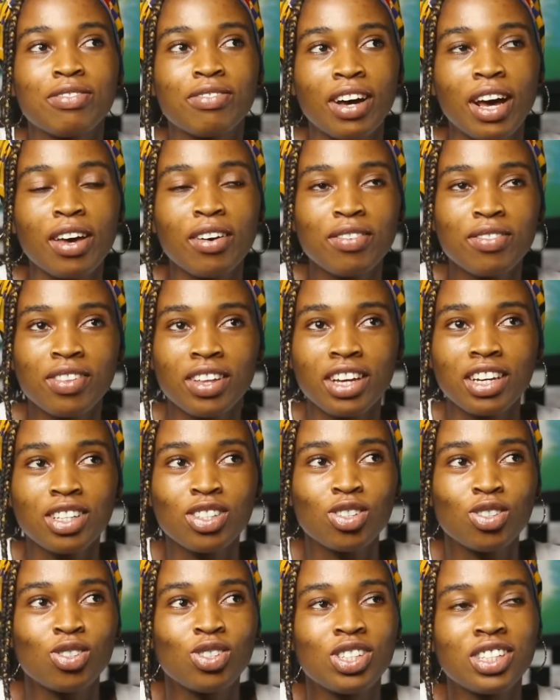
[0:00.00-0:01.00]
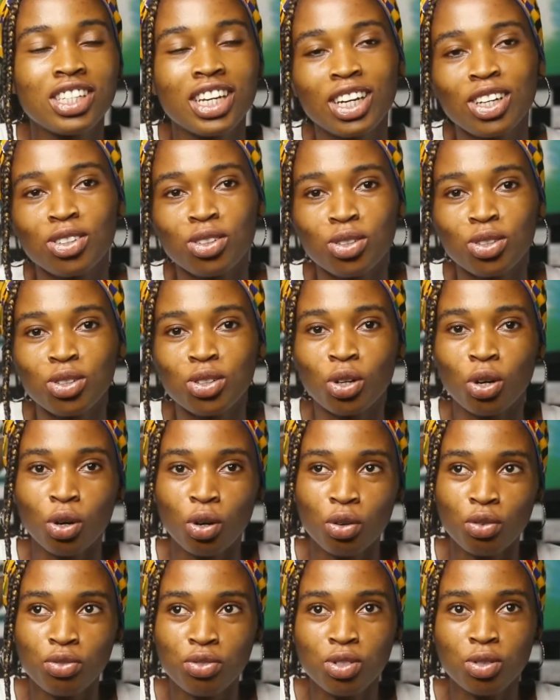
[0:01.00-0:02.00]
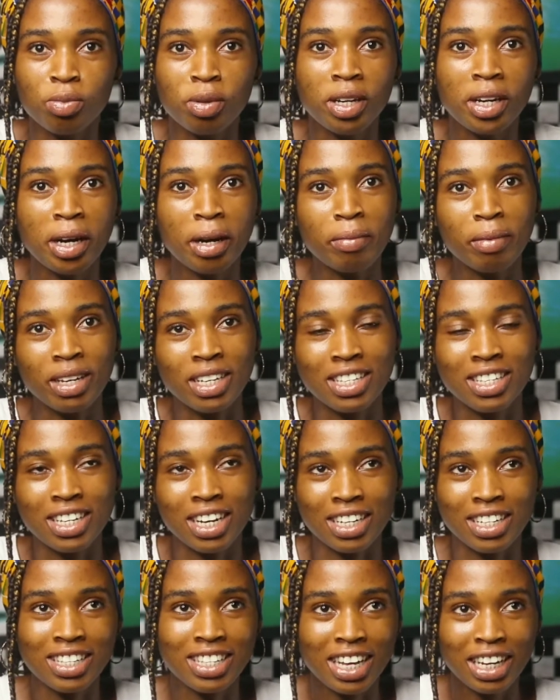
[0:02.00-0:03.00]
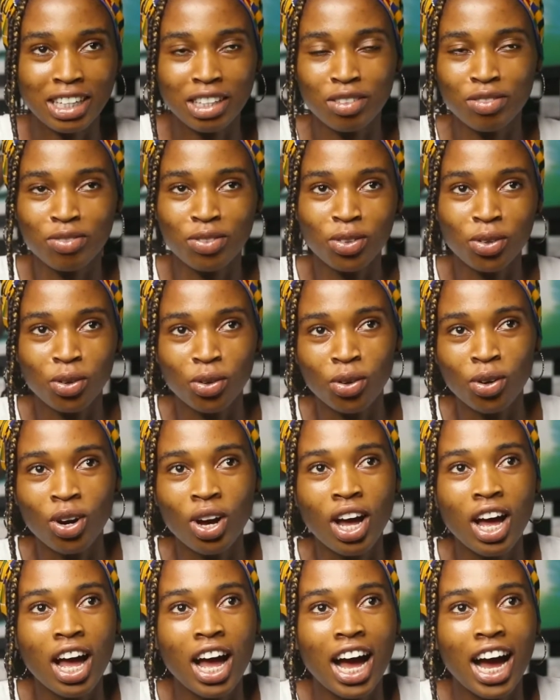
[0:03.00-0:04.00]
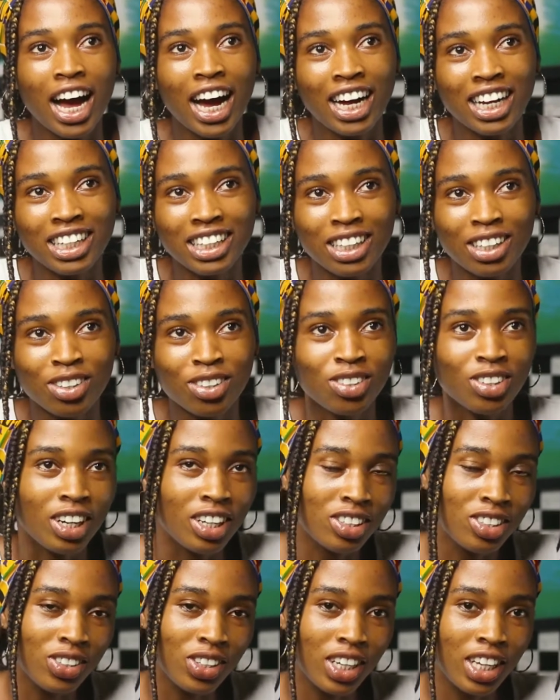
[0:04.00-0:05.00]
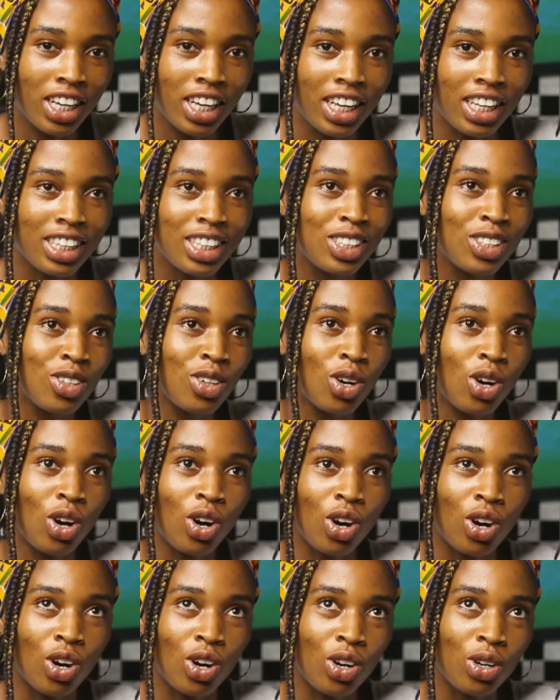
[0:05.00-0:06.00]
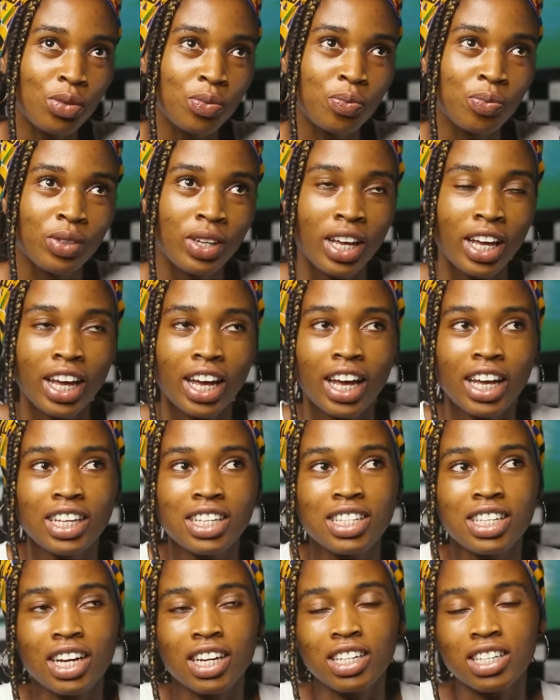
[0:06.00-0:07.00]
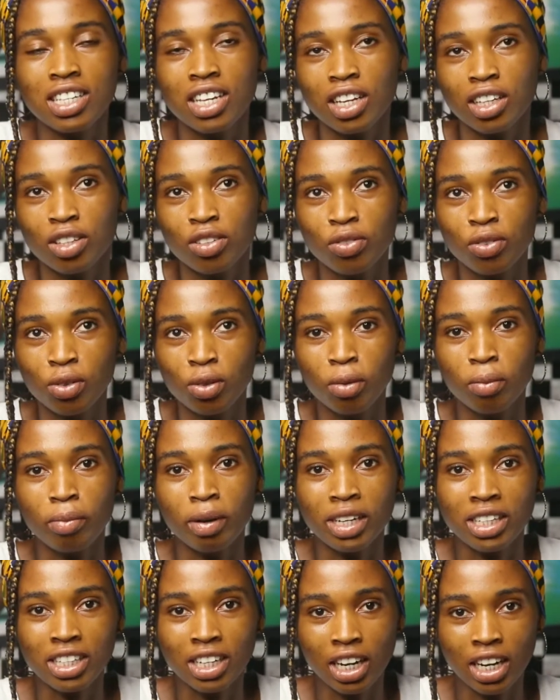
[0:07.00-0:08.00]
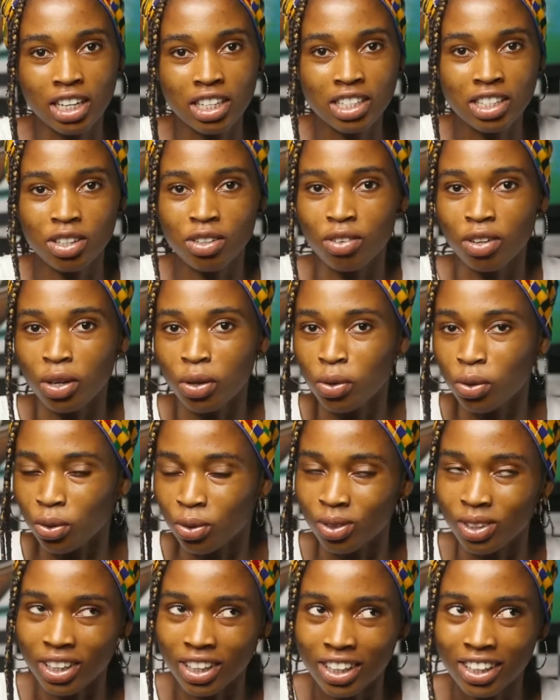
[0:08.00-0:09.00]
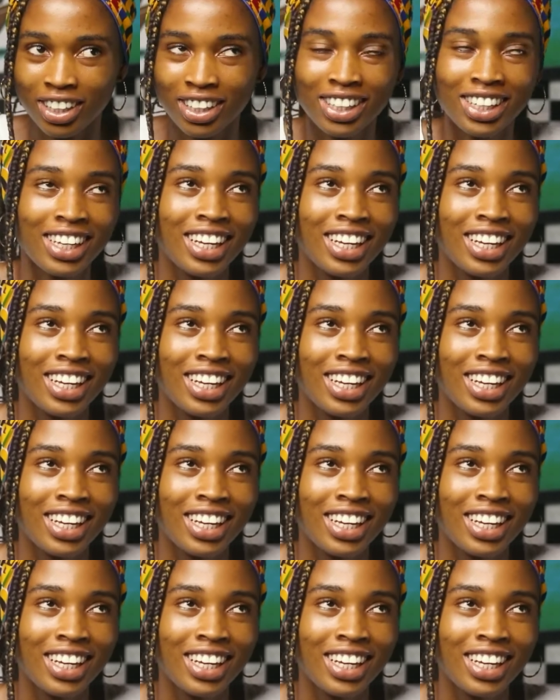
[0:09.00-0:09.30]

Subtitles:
5 things to take note of to become a successful undergraduate or a successful bachelor's degree holder.